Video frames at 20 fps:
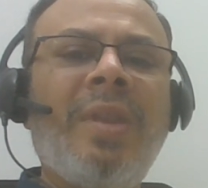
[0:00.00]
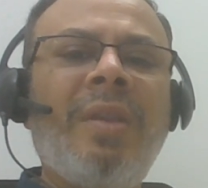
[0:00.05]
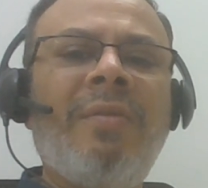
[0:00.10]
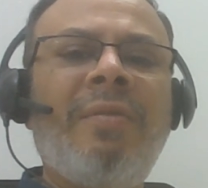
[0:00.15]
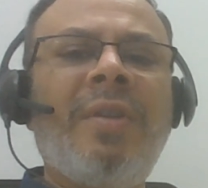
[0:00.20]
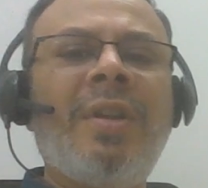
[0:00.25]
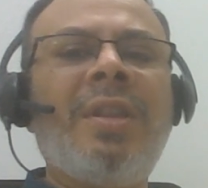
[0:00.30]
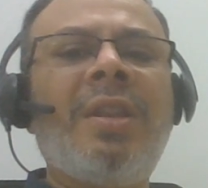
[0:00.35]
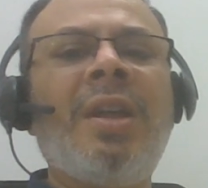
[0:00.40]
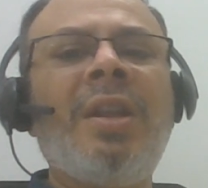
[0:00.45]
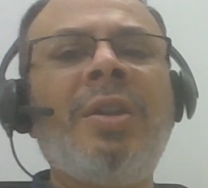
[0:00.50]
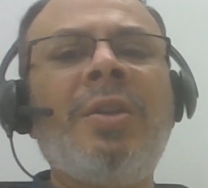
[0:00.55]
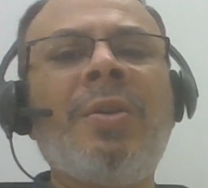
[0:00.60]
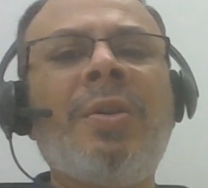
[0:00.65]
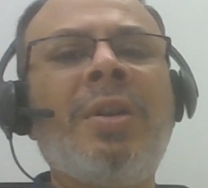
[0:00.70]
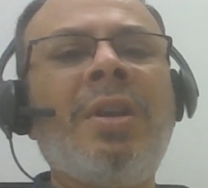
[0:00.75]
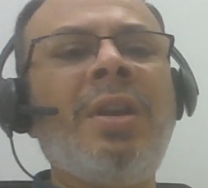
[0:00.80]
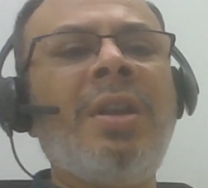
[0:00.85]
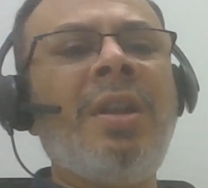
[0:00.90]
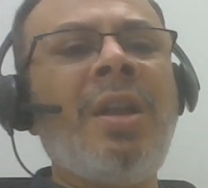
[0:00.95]
Whether you
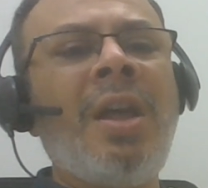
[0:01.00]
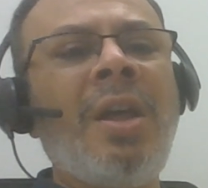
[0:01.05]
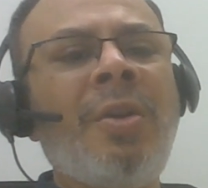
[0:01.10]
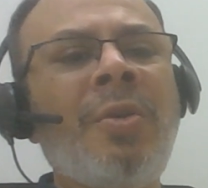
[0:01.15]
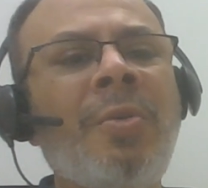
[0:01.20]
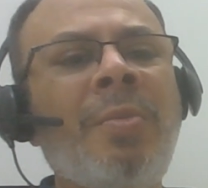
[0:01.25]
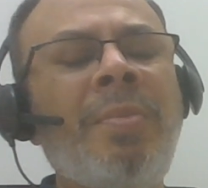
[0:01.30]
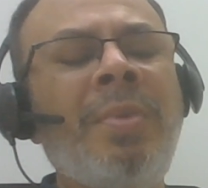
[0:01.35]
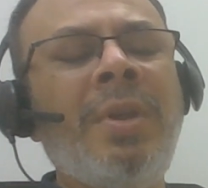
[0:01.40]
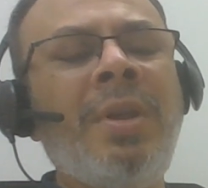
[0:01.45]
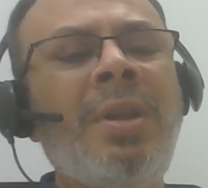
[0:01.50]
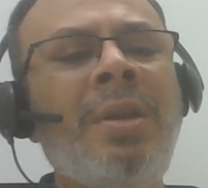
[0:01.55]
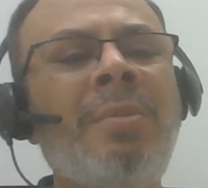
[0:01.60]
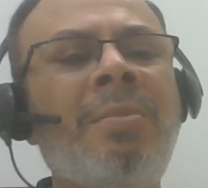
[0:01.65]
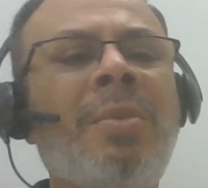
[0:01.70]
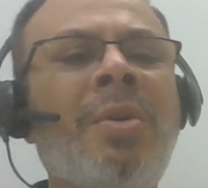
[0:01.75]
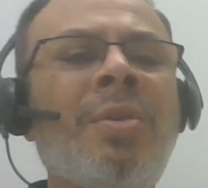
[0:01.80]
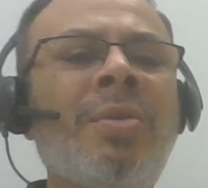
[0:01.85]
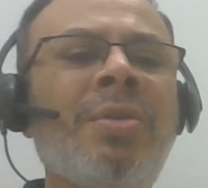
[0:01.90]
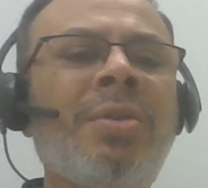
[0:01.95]
are in Nairobi,
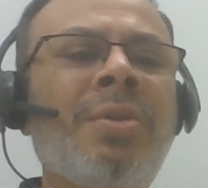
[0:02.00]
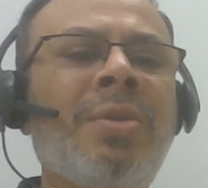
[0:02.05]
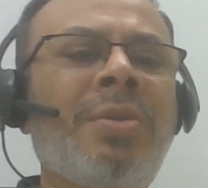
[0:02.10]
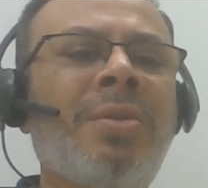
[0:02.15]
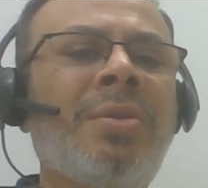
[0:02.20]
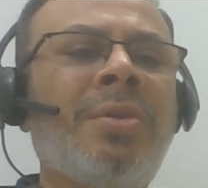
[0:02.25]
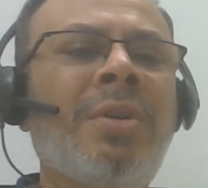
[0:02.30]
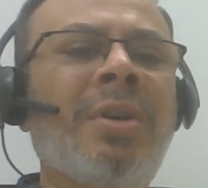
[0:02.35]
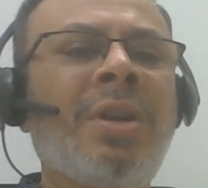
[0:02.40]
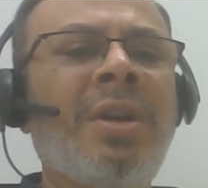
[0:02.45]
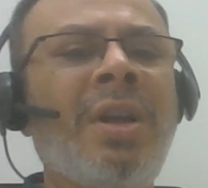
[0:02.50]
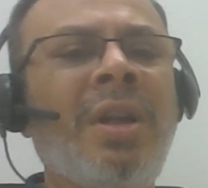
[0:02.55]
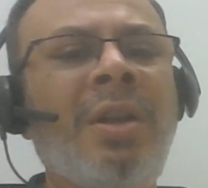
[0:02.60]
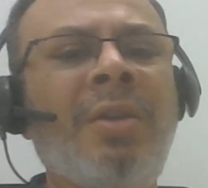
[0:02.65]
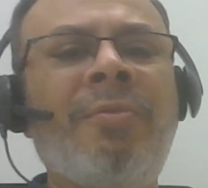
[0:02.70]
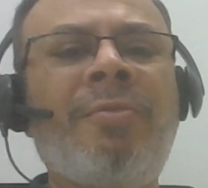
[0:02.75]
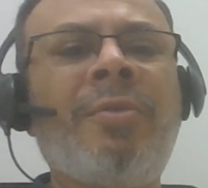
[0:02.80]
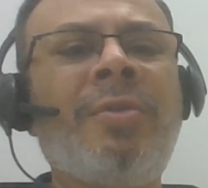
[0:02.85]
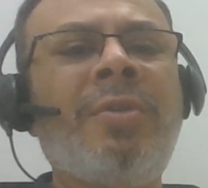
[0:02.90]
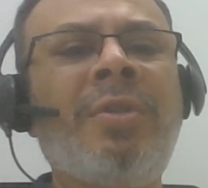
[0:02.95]
Moscow or
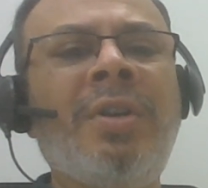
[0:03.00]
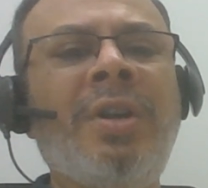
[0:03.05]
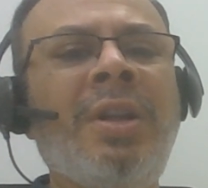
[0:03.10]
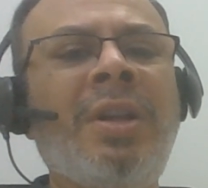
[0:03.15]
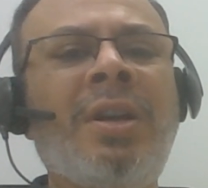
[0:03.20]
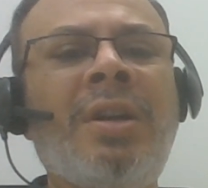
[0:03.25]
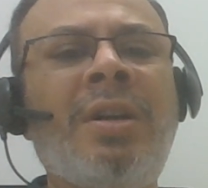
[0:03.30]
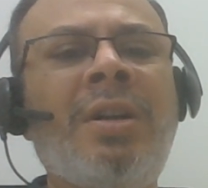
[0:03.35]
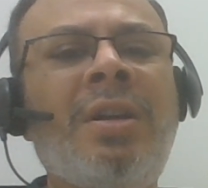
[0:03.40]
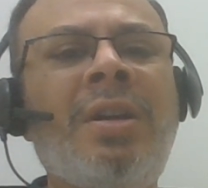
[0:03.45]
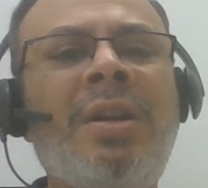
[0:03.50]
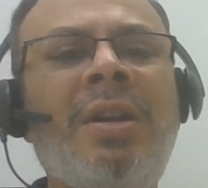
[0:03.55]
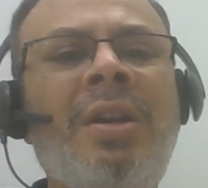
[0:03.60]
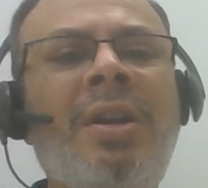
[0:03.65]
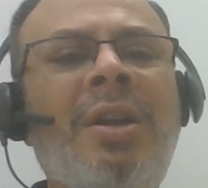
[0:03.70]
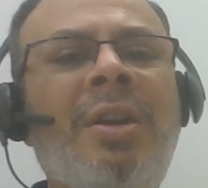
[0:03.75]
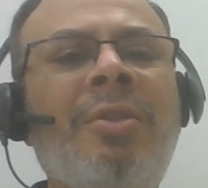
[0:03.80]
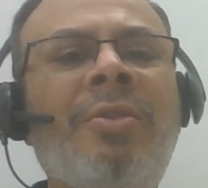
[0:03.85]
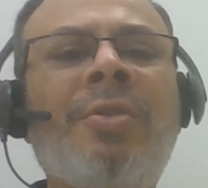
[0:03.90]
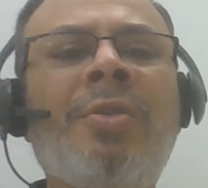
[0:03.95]
California,
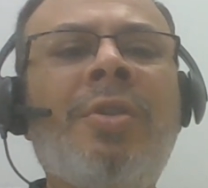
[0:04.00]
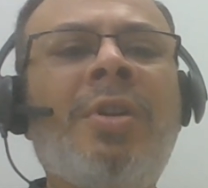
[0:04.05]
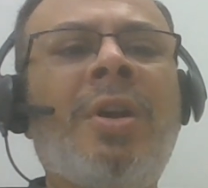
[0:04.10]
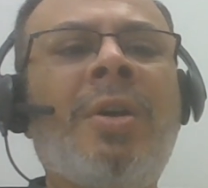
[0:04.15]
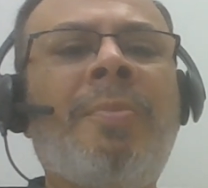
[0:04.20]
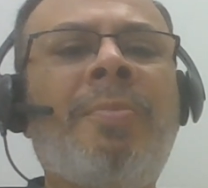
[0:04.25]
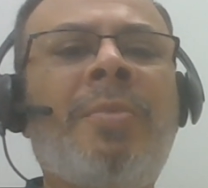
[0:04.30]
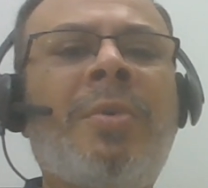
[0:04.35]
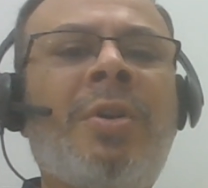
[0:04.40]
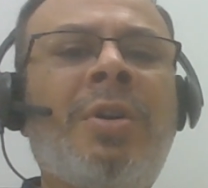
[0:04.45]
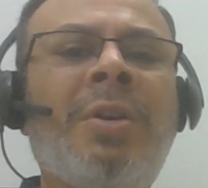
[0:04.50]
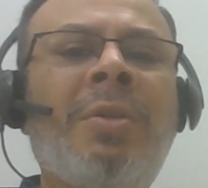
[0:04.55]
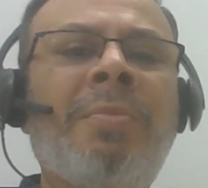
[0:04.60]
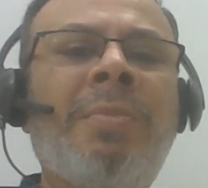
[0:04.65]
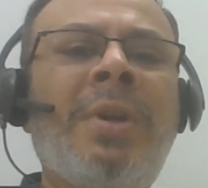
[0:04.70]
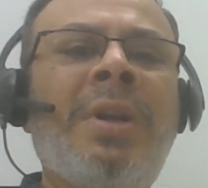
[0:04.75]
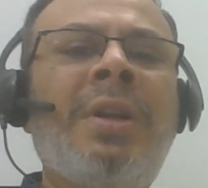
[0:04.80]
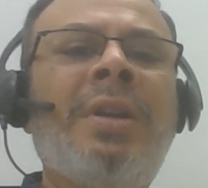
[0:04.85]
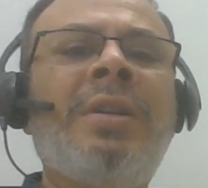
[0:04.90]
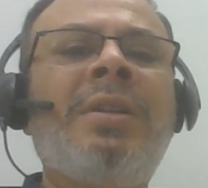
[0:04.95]
your
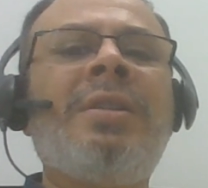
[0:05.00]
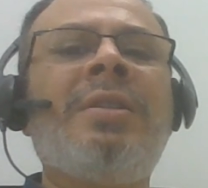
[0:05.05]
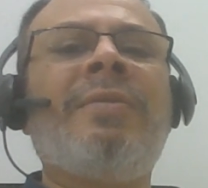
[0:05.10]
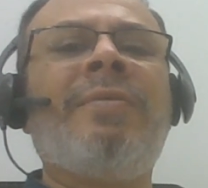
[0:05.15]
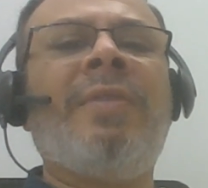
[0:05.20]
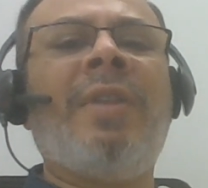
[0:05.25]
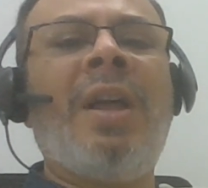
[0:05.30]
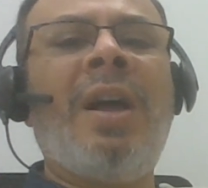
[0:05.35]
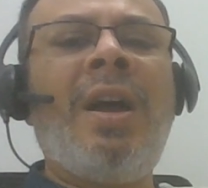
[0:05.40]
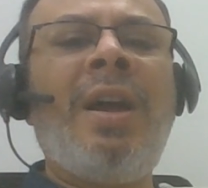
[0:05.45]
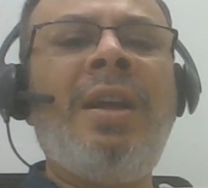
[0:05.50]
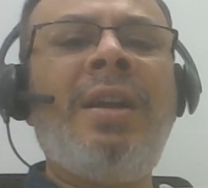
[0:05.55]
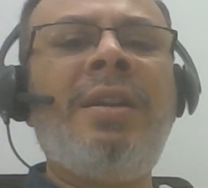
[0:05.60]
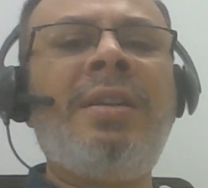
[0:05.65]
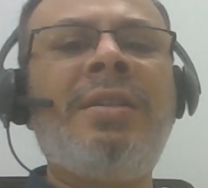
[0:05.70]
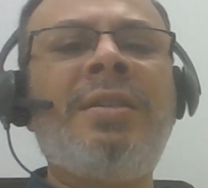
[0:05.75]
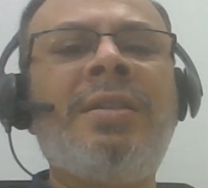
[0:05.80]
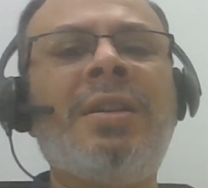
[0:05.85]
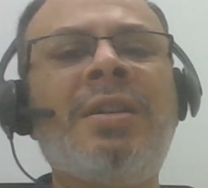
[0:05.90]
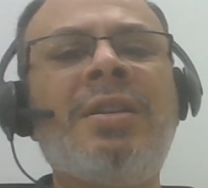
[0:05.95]
appointments,
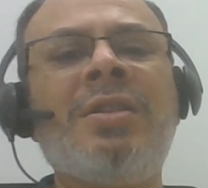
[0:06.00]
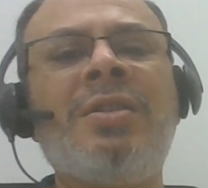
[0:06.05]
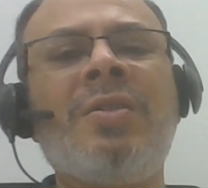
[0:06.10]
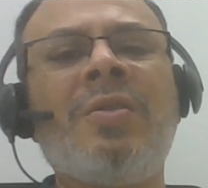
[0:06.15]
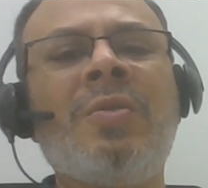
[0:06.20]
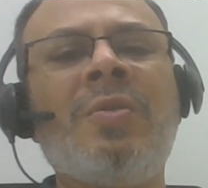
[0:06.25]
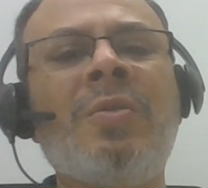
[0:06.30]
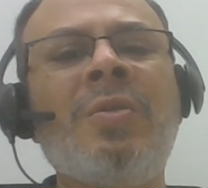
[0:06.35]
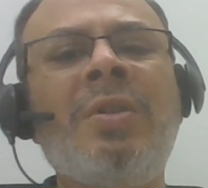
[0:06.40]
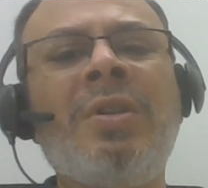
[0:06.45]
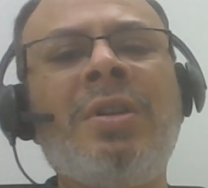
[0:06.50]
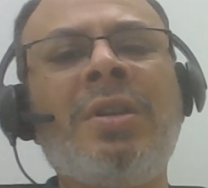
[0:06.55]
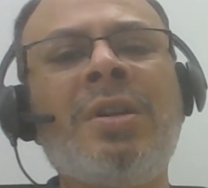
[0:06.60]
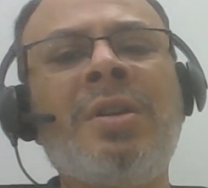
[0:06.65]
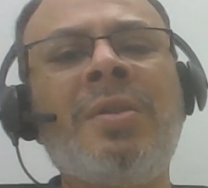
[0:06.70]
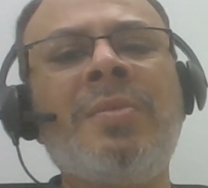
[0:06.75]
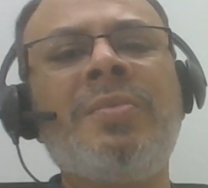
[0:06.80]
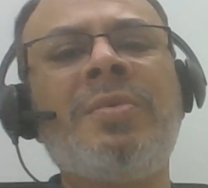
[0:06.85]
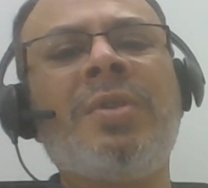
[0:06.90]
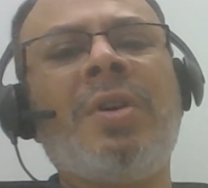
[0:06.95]
flights and school
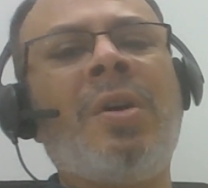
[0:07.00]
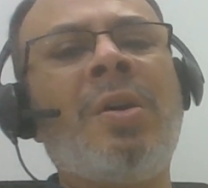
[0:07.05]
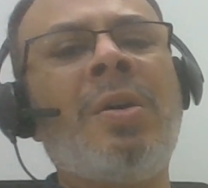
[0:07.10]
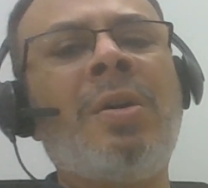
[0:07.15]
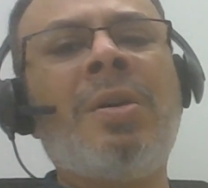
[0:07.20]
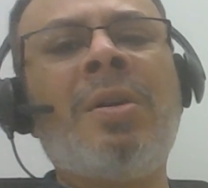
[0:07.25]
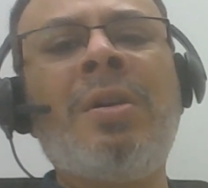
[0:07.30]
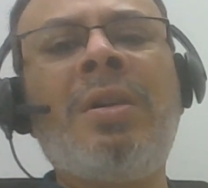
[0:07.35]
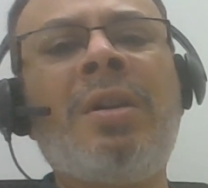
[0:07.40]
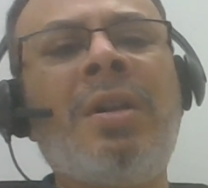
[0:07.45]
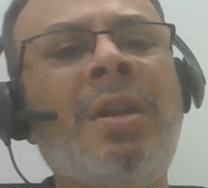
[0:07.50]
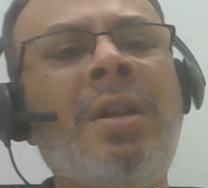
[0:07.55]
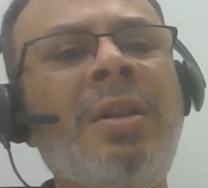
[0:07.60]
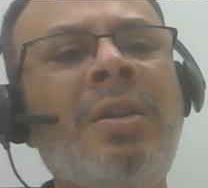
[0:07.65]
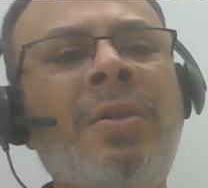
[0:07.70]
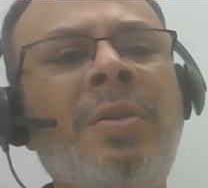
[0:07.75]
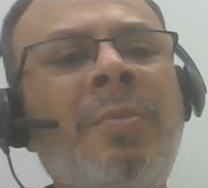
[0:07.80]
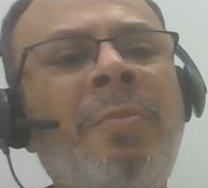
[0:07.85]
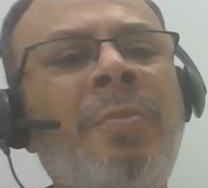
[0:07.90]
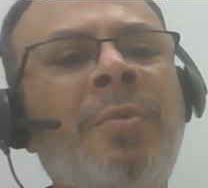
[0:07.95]
terms all run
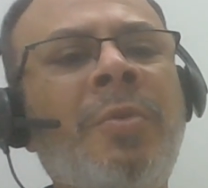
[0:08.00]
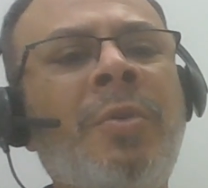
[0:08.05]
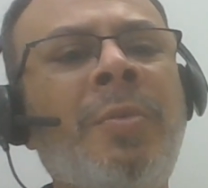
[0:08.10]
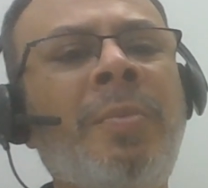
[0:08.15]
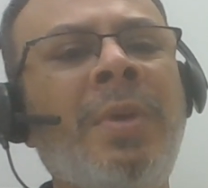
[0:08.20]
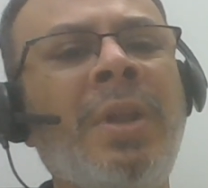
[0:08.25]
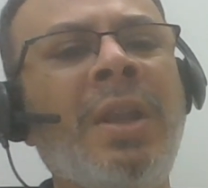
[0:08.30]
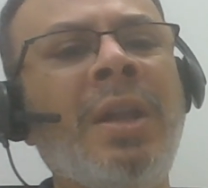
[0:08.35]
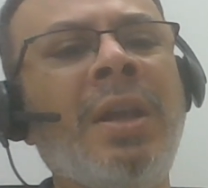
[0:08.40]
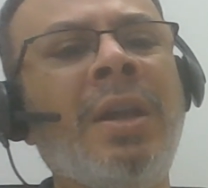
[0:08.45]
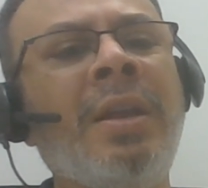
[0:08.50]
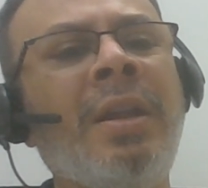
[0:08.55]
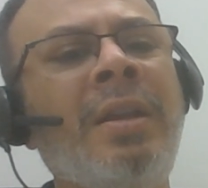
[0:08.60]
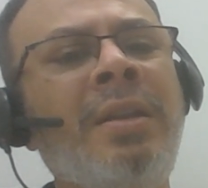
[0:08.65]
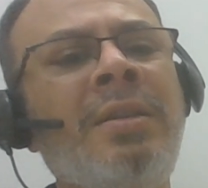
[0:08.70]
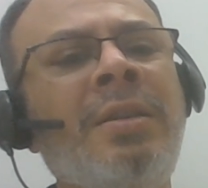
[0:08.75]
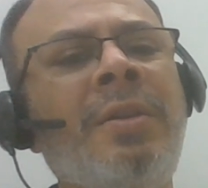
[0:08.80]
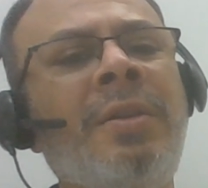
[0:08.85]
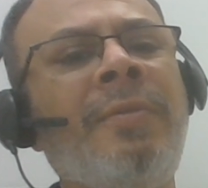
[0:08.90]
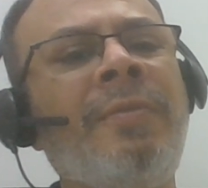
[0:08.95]
on Pope
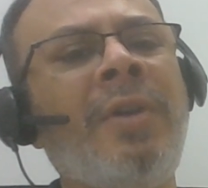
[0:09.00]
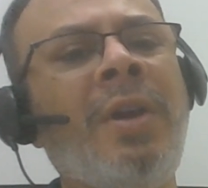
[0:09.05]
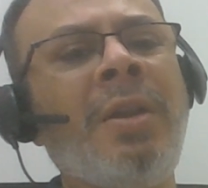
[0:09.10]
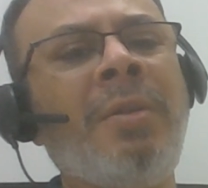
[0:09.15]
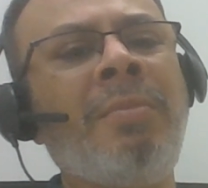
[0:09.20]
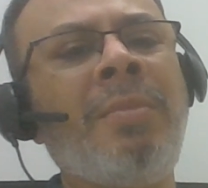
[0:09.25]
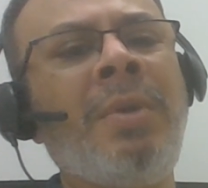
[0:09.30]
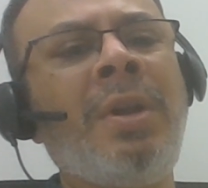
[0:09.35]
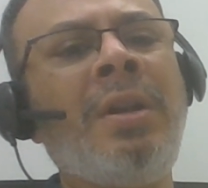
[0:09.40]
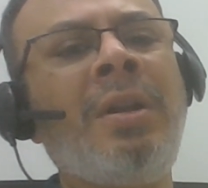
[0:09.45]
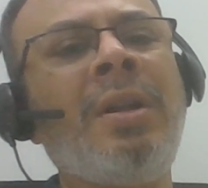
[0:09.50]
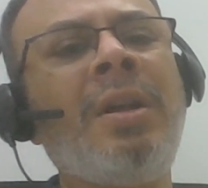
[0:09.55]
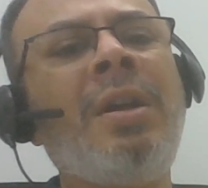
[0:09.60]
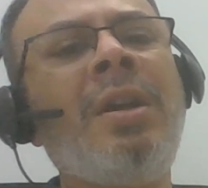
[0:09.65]
Gregory's refinement